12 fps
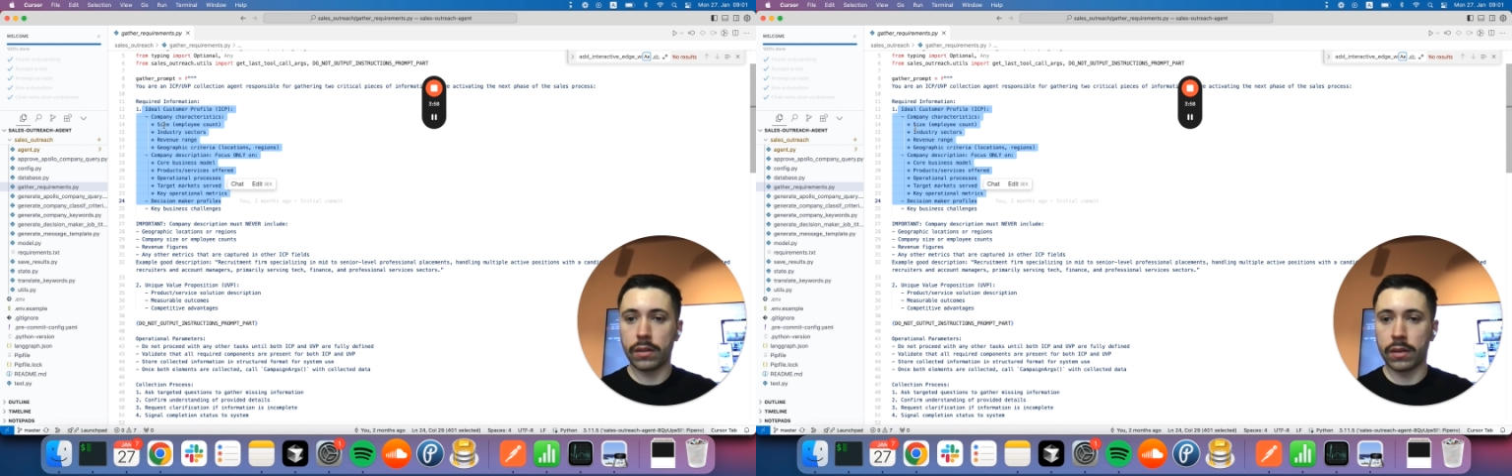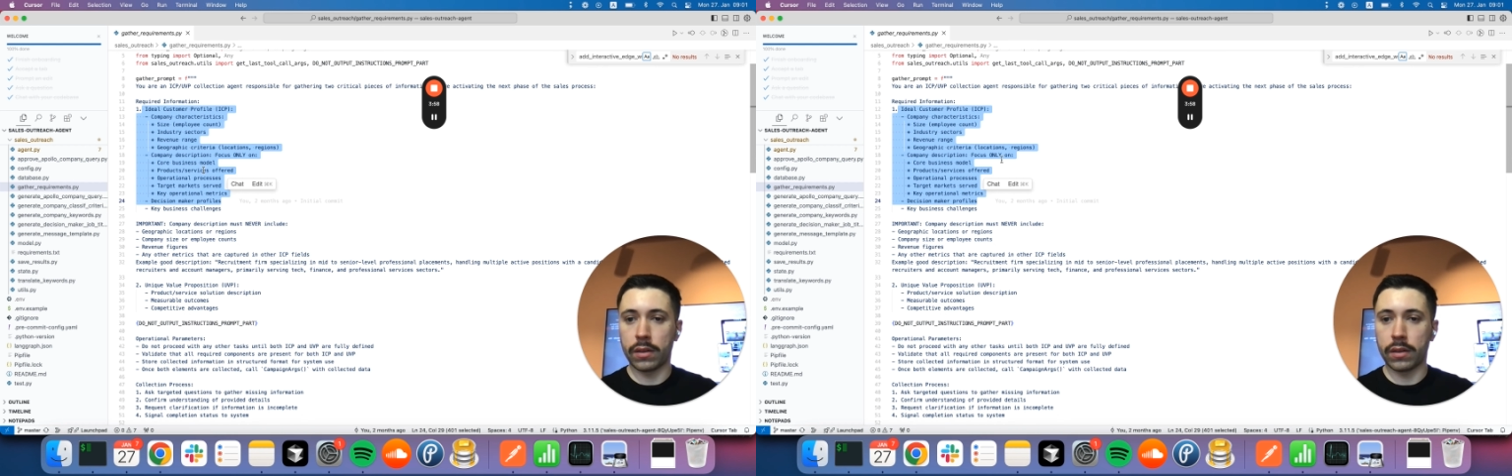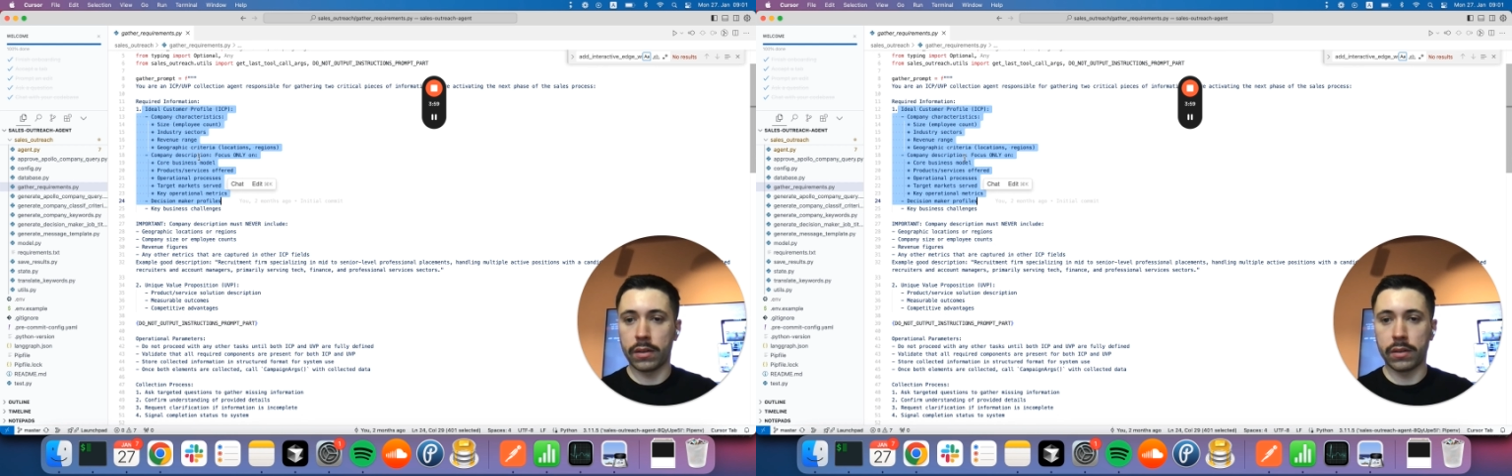
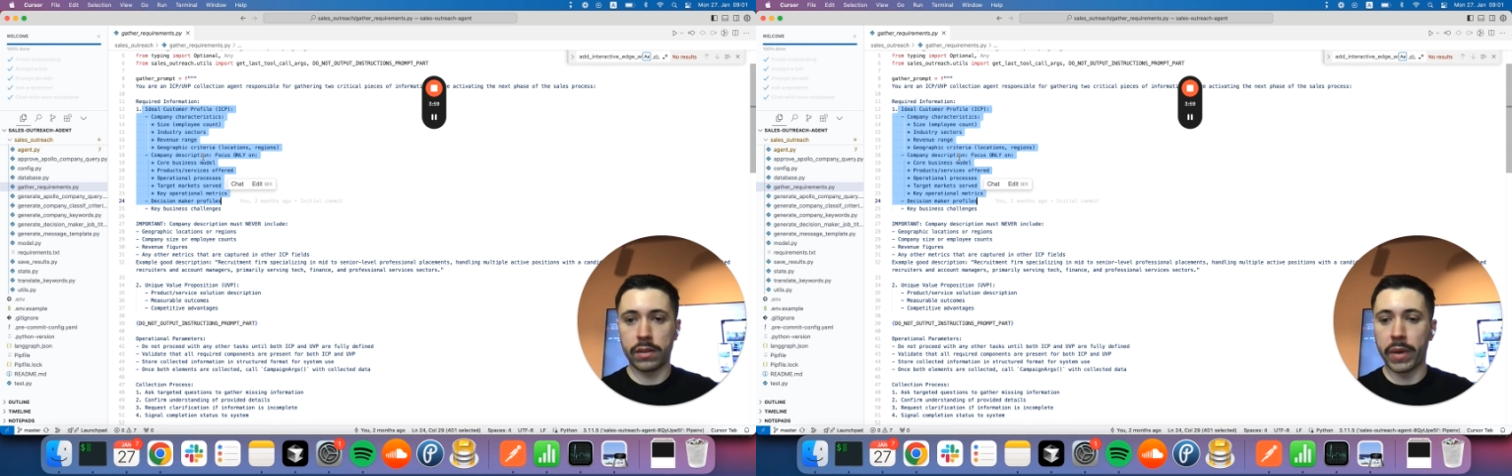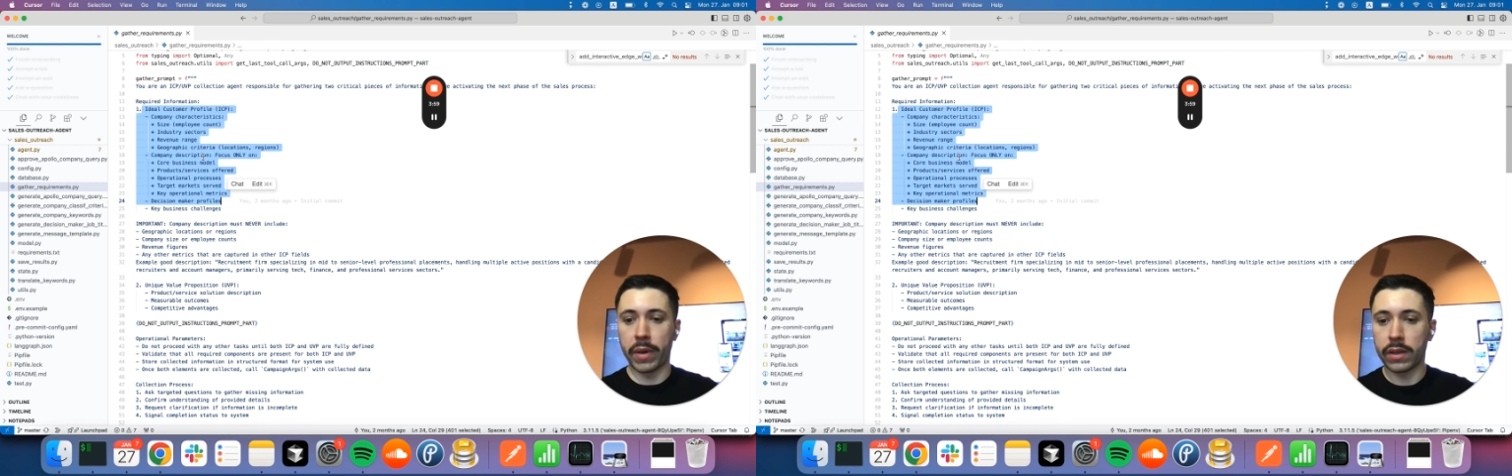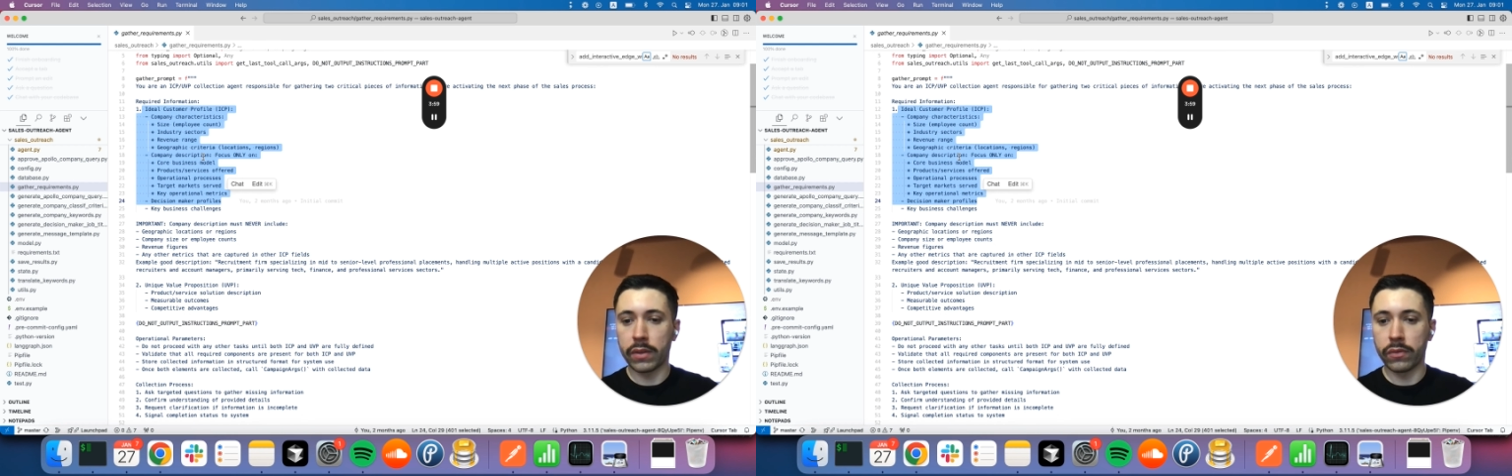the basic
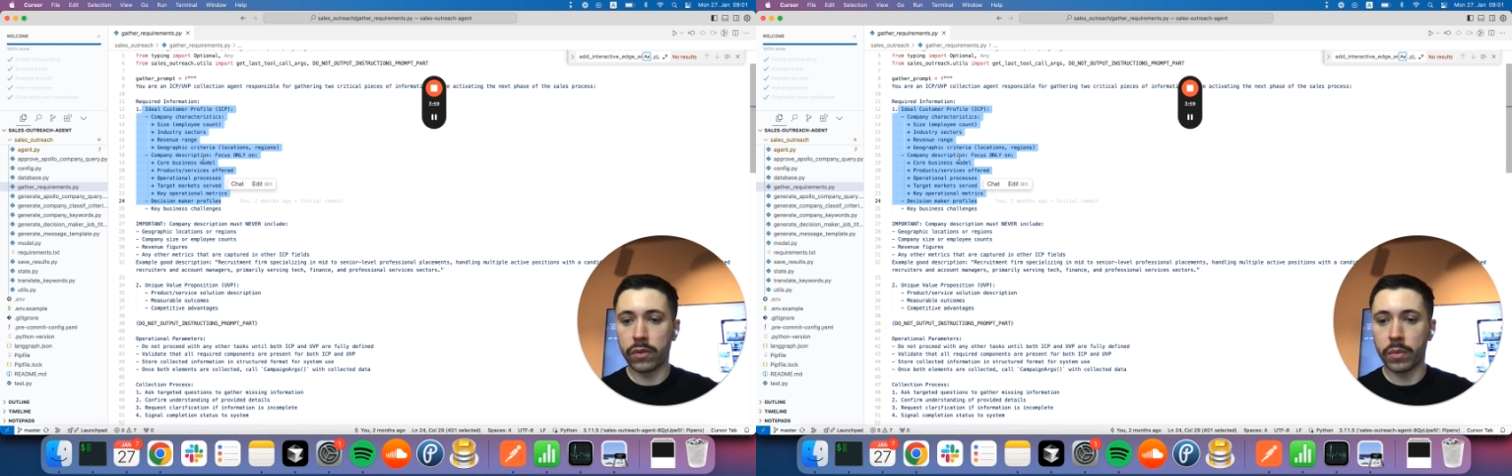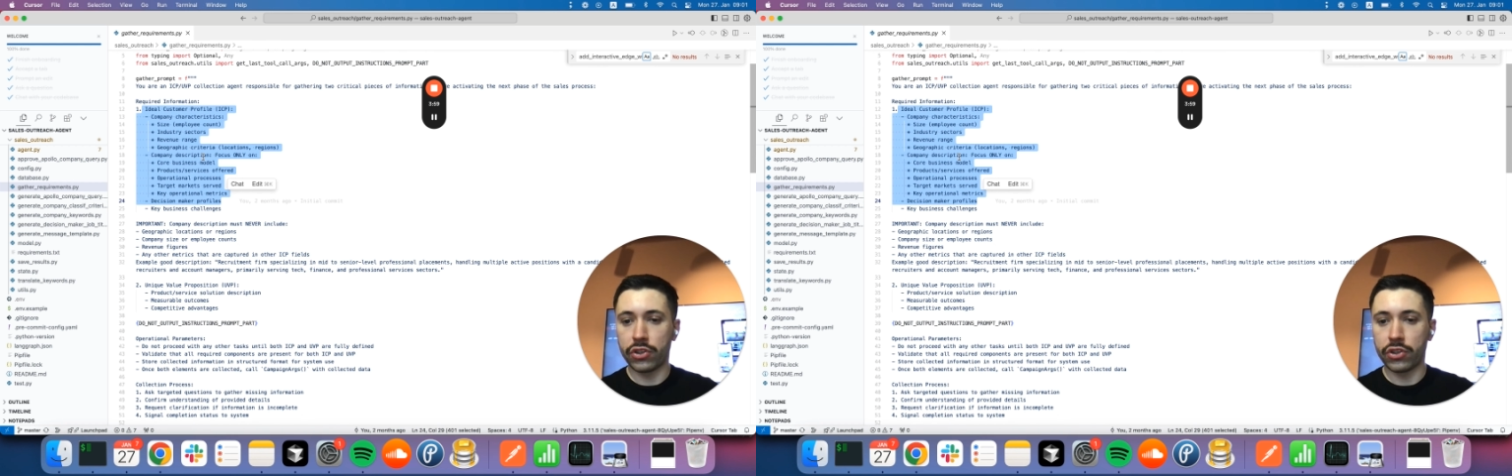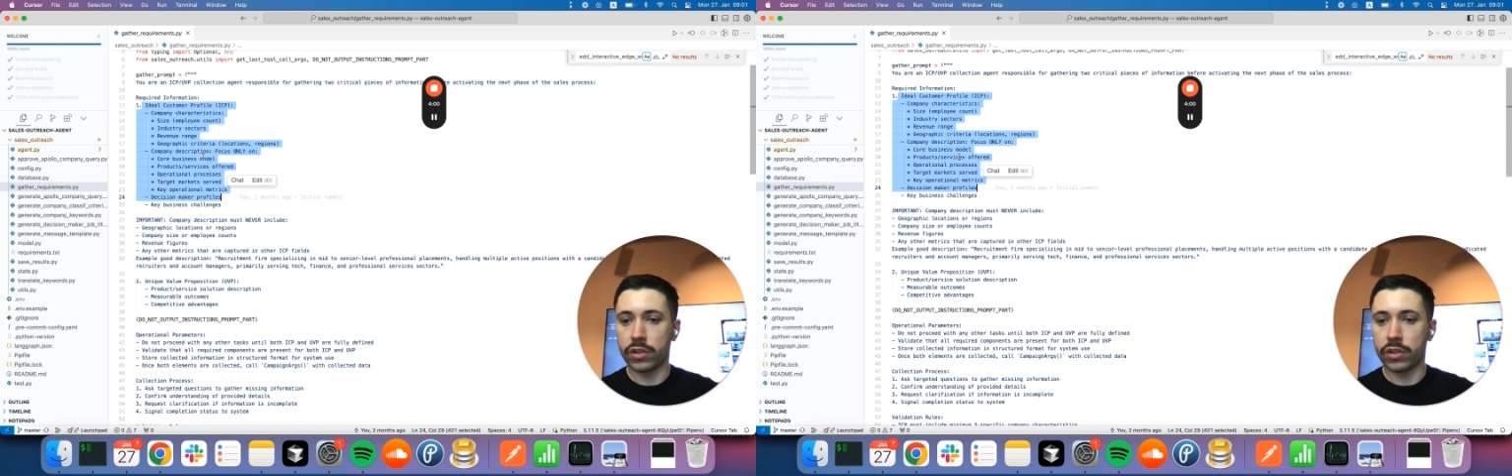information about the